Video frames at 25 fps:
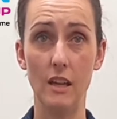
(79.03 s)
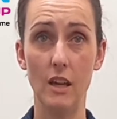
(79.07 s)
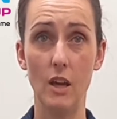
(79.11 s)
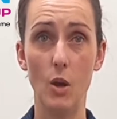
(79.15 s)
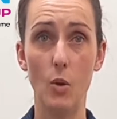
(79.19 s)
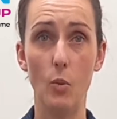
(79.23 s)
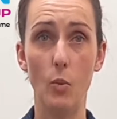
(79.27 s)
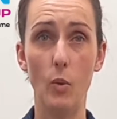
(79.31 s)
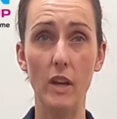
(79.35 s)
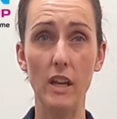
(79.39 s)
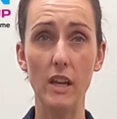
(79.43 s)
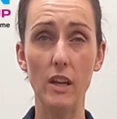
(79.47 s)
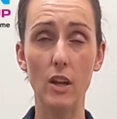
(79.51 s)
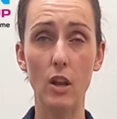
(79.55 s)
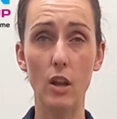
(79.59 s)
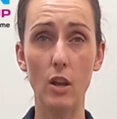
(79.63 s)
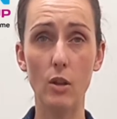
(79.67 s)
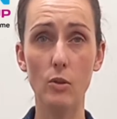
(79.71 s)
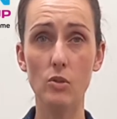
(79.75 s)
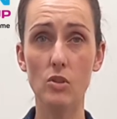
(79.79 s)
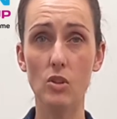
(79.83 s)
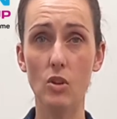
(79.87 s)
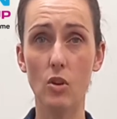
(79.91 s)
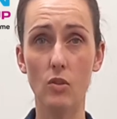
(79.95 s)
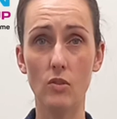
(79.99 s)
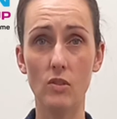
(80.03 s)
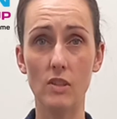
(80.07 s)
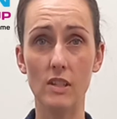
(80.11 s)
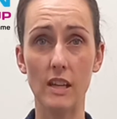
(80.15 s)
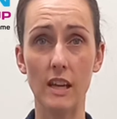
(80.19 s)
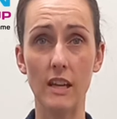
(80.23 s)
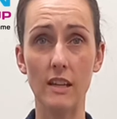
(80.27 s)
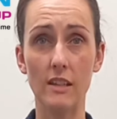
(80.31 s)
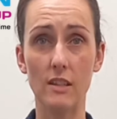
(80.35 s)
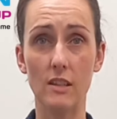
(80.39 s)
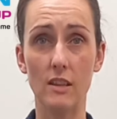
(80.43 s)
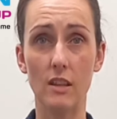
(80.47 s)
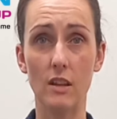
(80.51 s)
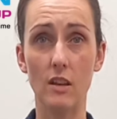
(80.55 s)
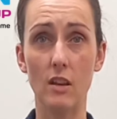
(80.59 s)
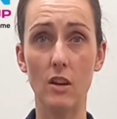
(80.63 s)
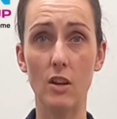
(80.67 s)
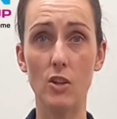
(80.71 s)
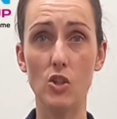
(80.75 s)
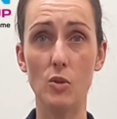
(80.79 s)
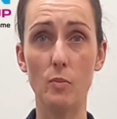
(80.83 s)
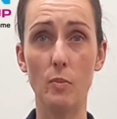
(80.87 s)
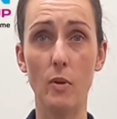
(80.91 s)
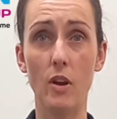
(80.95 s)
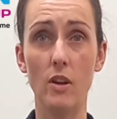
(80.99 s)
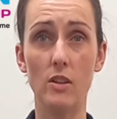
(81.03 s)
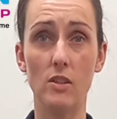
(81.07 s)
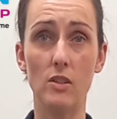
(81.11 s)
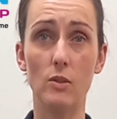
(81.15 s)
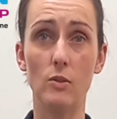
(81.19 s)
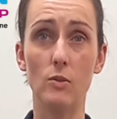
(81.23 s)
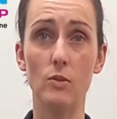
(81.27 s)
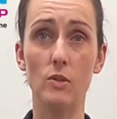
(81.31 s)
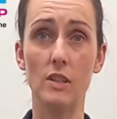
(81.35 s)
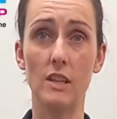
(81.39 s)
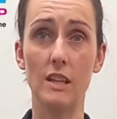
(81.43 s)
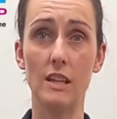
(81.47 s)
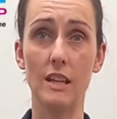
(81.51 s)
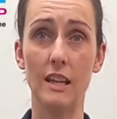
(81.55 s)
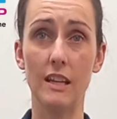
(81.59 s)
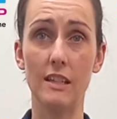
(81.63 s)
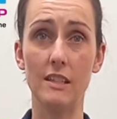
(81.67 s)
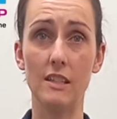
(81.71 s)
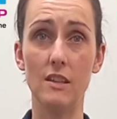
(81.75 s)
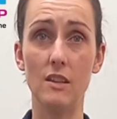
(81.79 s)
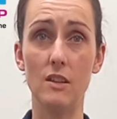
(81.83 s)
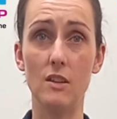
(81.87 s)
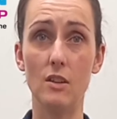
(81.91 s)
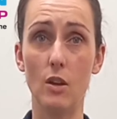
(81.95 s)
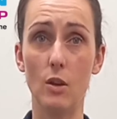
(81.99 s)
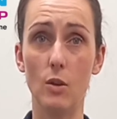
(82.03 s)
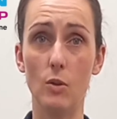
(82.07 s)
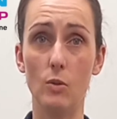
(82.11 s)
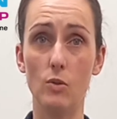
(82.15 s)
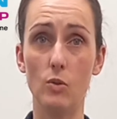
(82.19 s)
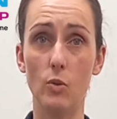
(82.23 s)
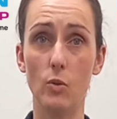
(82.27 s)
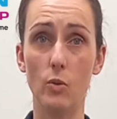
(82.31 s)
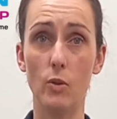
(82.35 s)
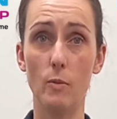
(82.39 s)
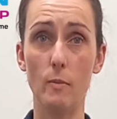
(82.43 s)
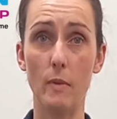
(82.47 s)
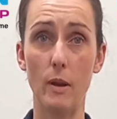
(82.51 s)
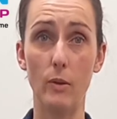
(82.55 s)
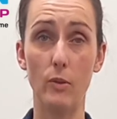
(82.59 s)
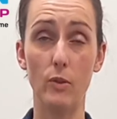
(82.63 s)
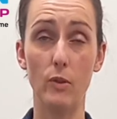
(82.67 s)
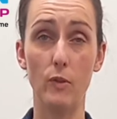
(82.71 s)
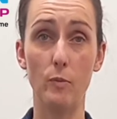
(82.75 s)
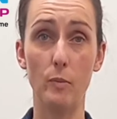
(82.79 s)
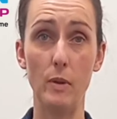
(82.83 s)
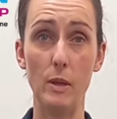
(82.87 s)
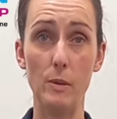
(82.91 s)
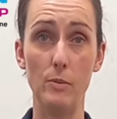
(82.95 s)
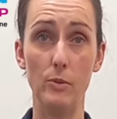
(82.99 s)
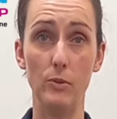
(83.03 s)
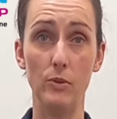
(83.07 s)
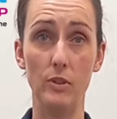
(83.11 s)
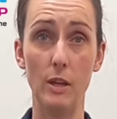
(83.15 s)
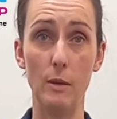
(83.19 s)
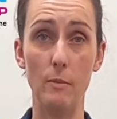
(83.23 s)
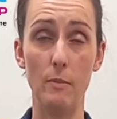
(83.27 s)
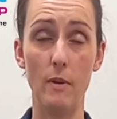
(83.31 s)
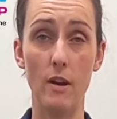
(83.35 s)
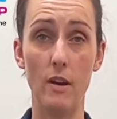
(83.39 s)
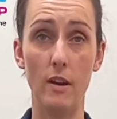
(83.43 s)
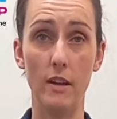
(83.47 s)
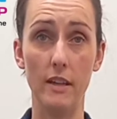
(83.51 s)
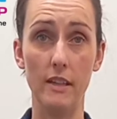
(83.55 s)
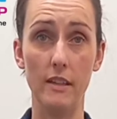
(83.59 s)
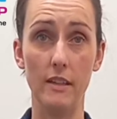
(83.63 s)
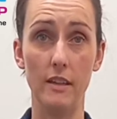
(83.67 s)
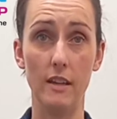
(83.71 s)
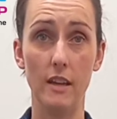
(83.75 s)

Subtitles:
When in close contact, the larger particles can land in the nose or the mouth of people nearby.